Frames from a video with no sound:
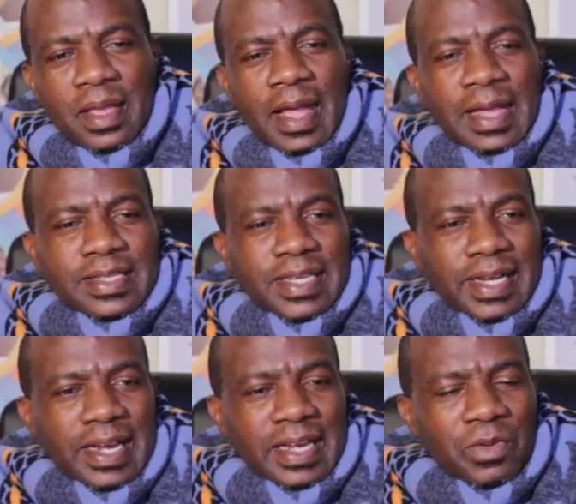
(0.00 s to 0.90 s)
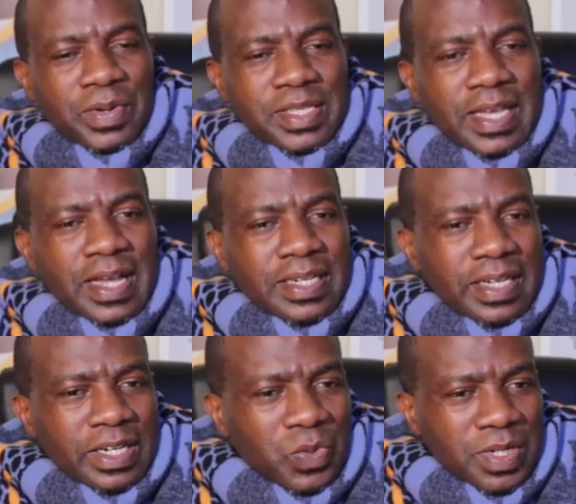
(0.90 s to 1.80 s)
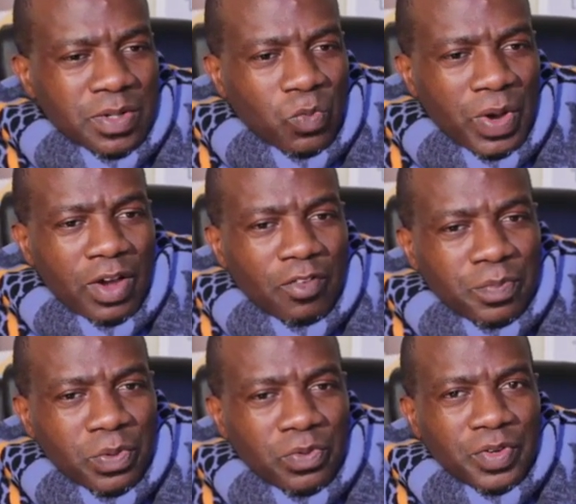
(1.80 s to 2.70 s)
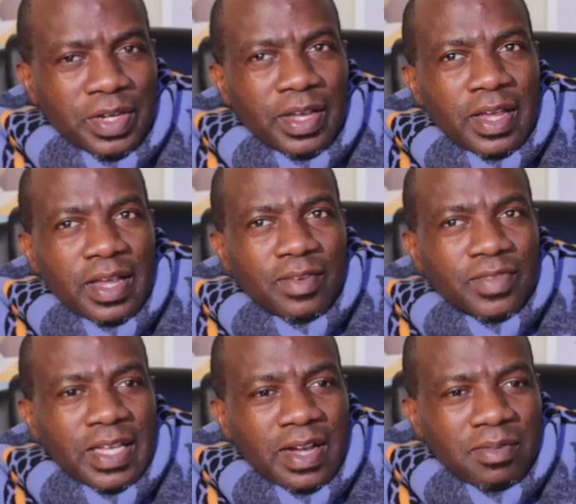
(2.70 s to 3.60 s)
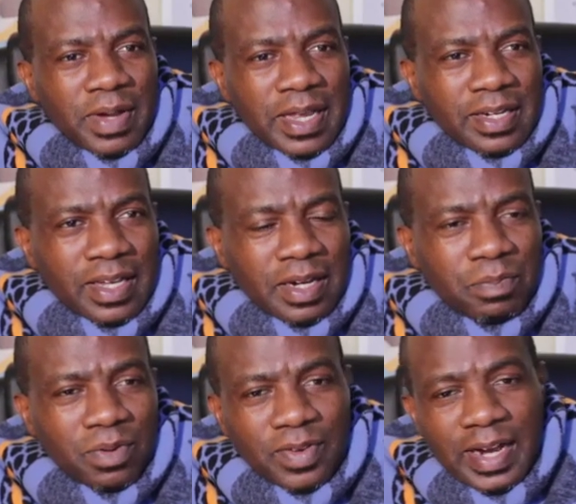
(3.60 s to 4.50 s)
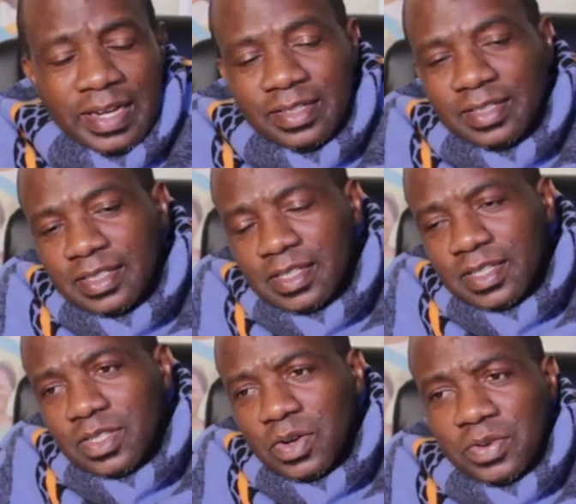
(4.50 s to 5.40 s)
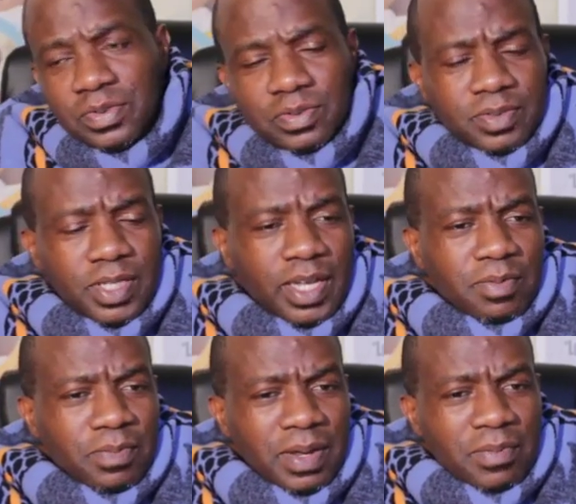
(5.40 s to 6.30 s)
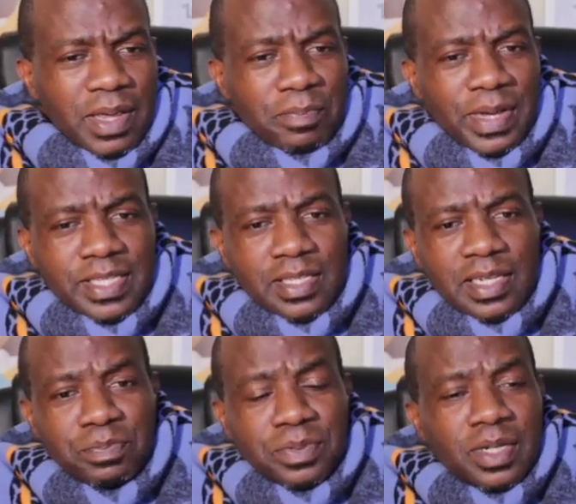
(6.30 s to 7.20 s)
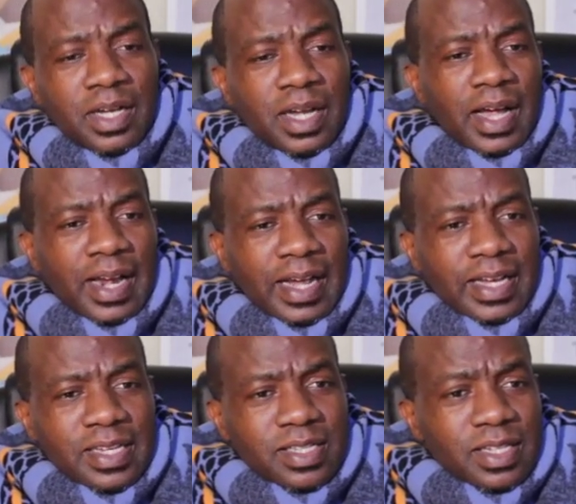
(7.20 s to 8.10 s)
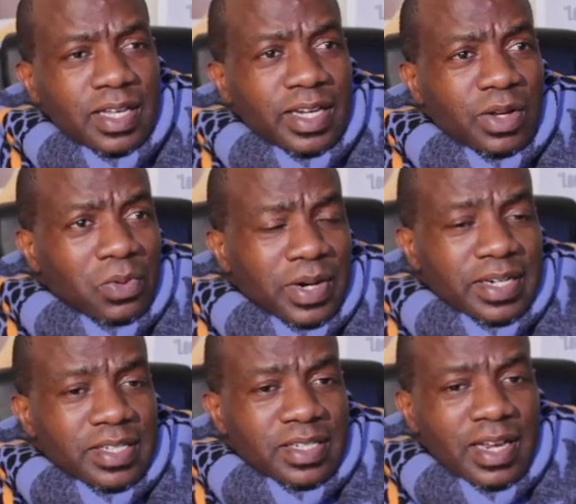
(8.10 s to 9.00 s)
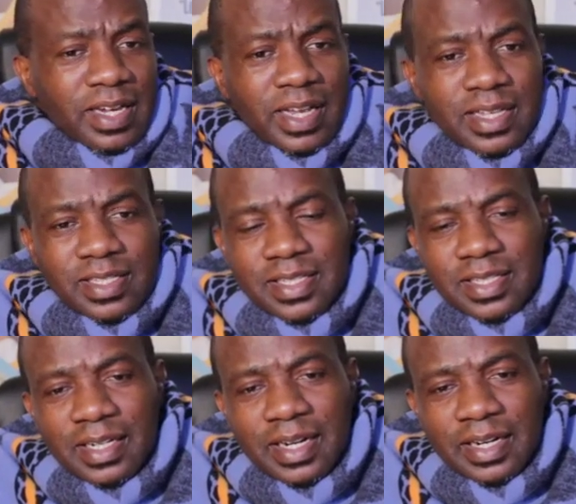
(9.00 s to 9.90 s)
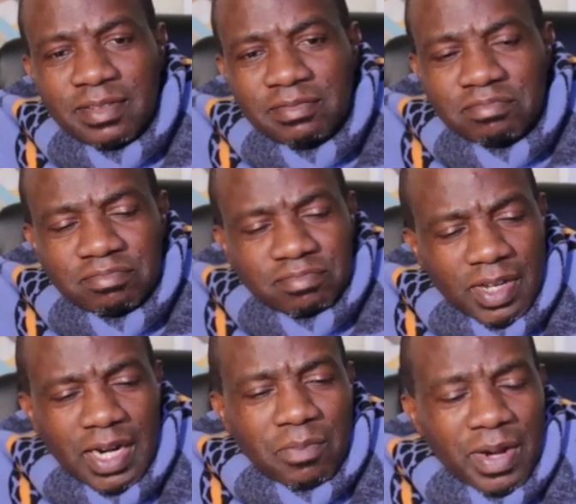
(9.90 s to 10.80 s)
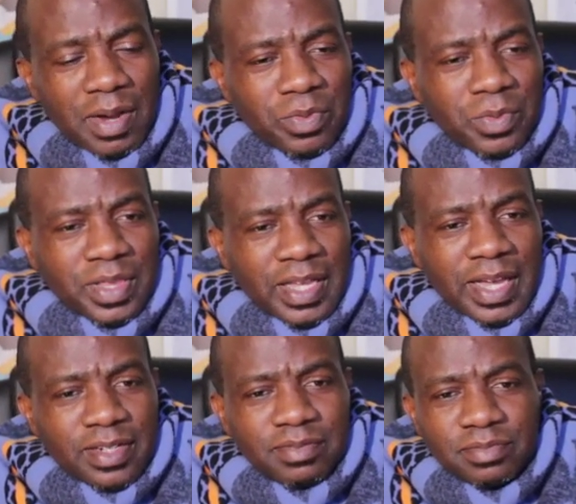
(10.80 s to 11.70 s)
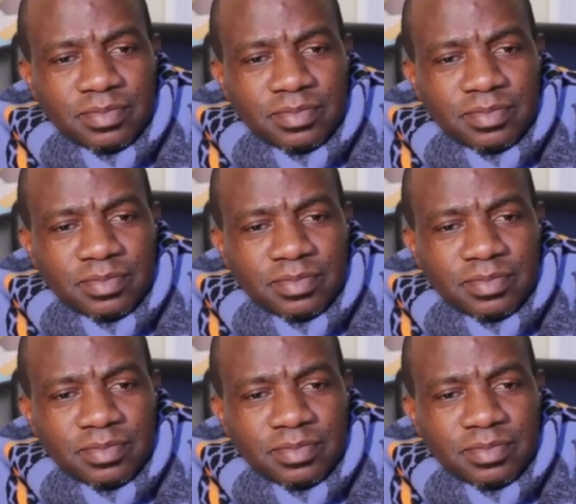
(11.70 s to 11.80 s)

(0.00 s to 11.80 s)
And secondly, we said it was a way of proving if the young man can provide. So he can bring me a pay slip and I can see that he works and he earns a salary and I'm happy with that.